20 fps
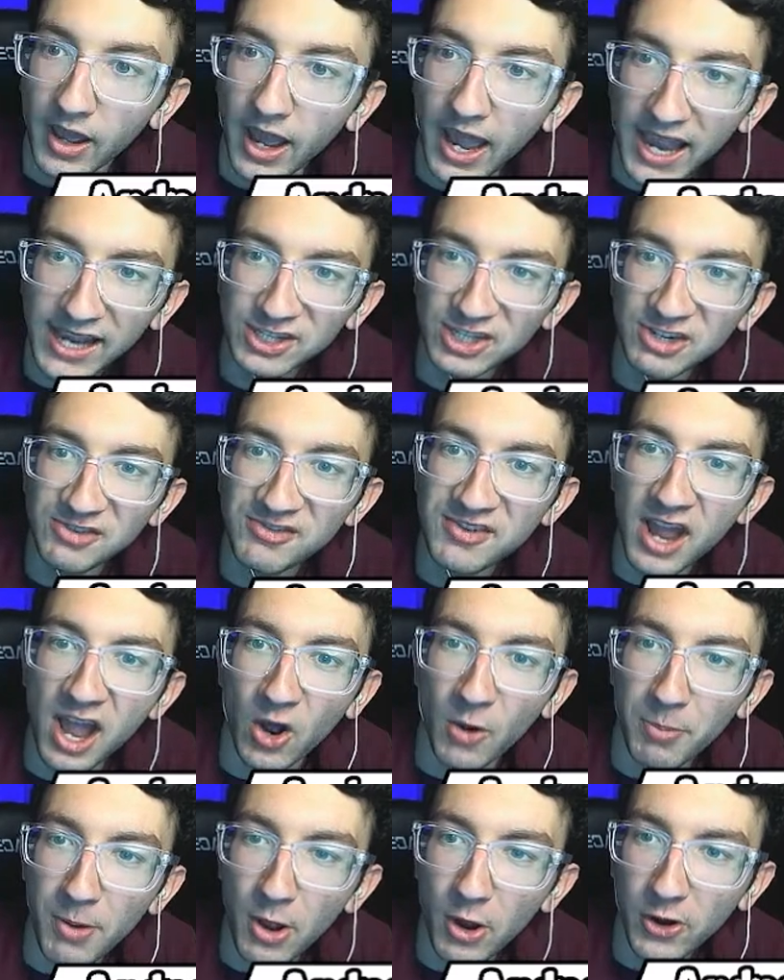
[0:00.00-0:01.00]
As you
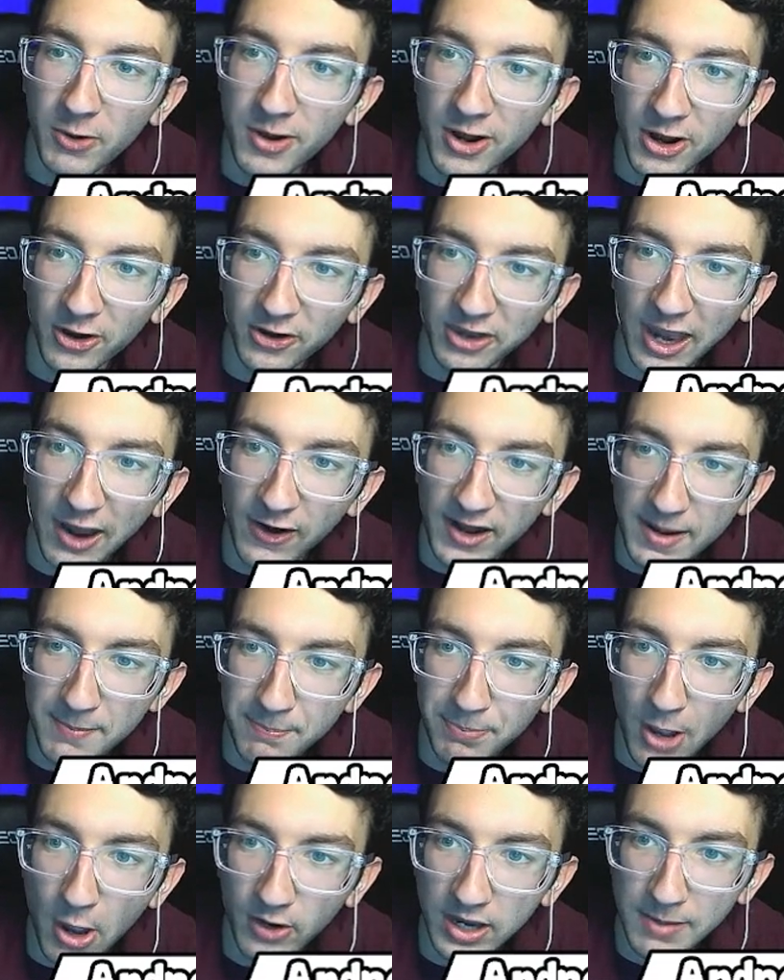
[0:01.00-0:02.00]
know, Pokemon are carried in
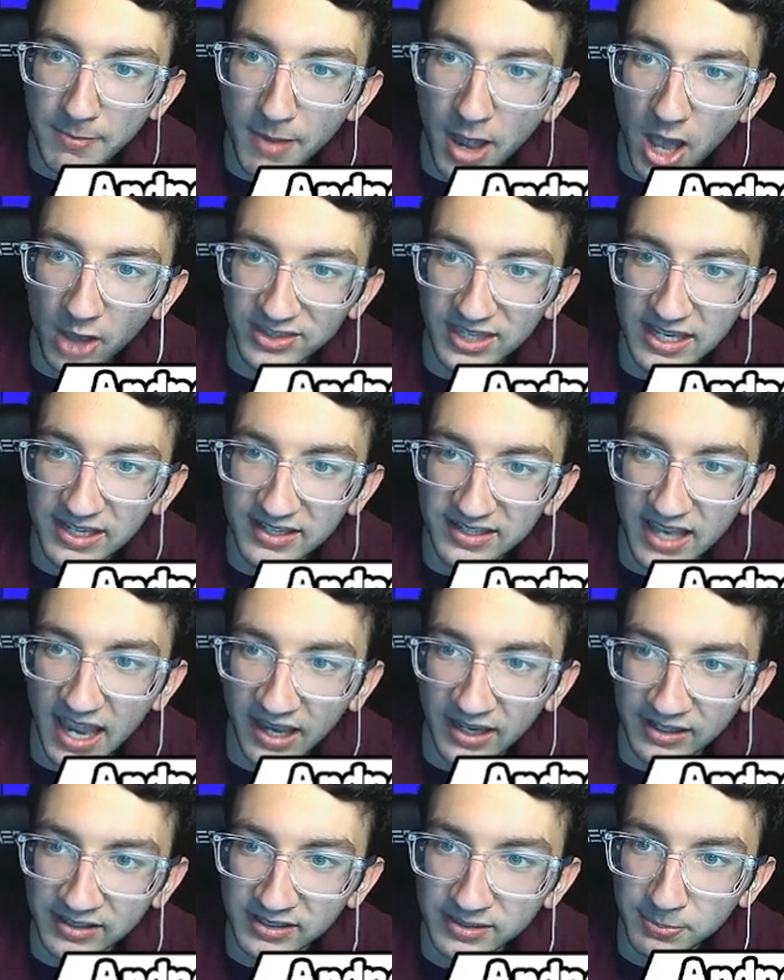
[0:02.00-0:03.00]
Pokeballs these
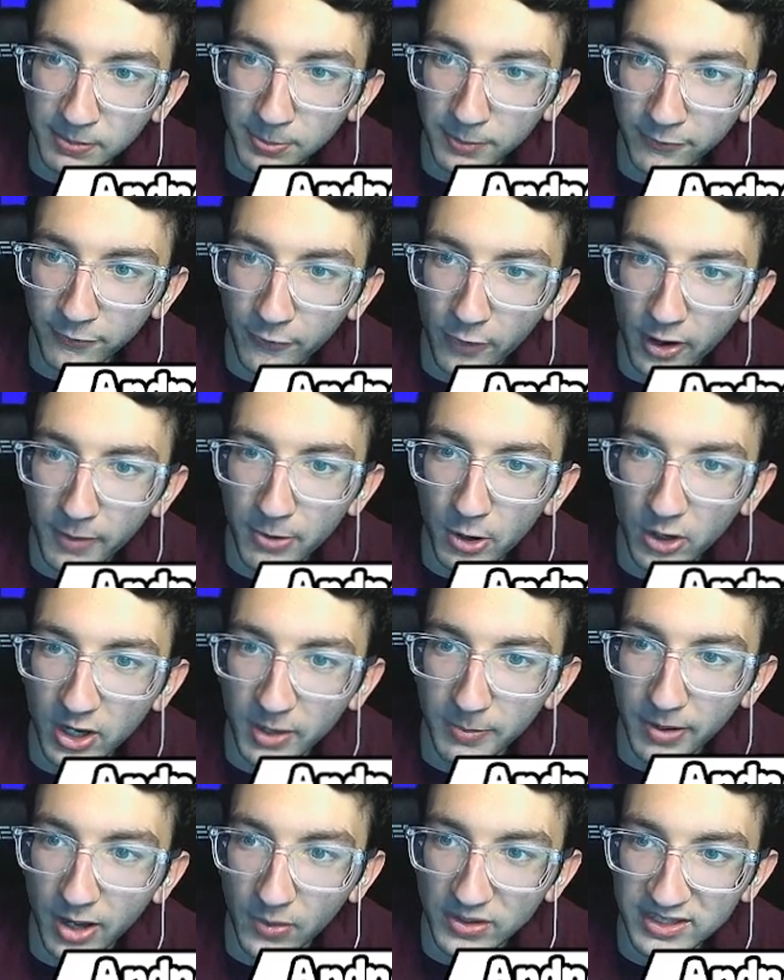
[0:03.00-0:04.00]
days. But before
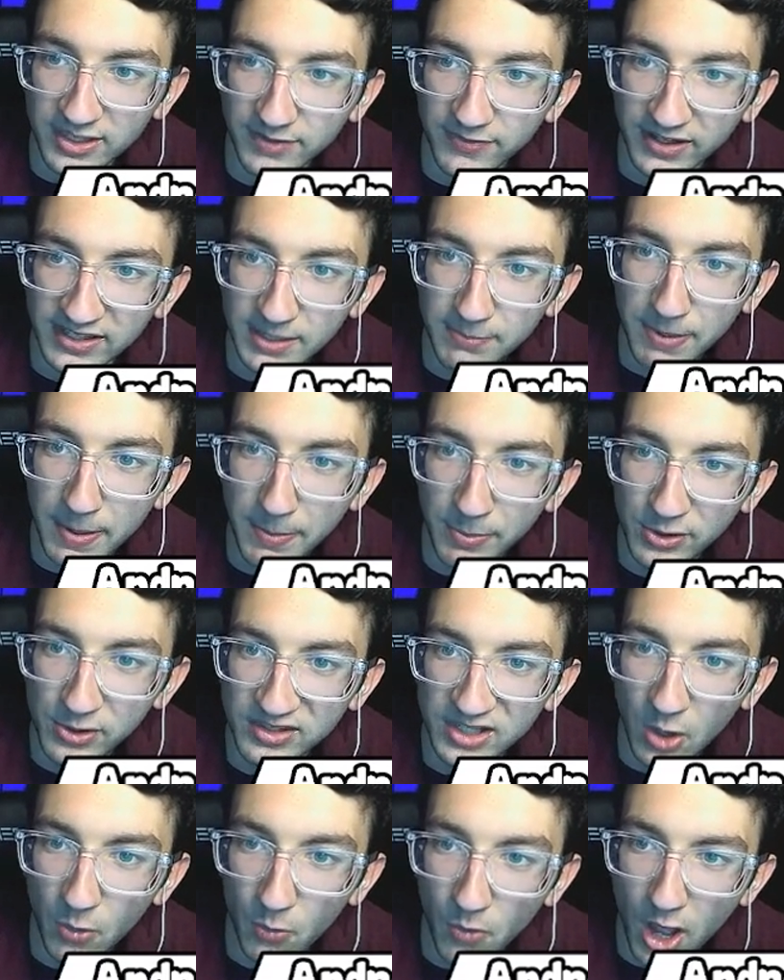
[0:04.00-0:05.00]
Pokeball was invented, people
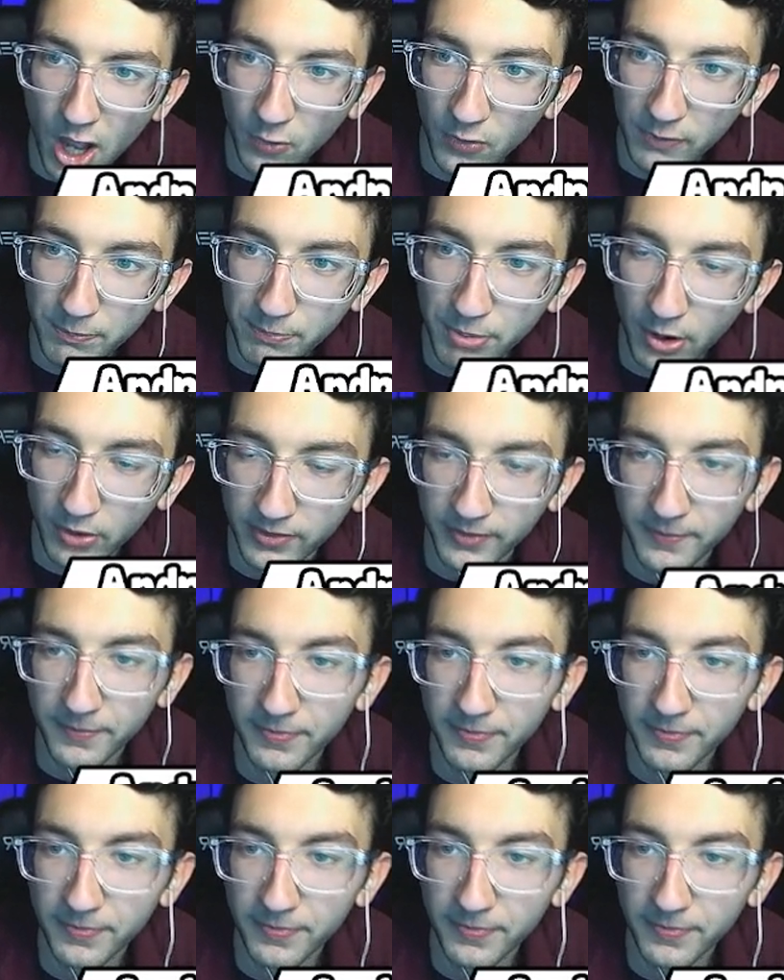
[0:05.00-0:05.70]
used to walk with Poke...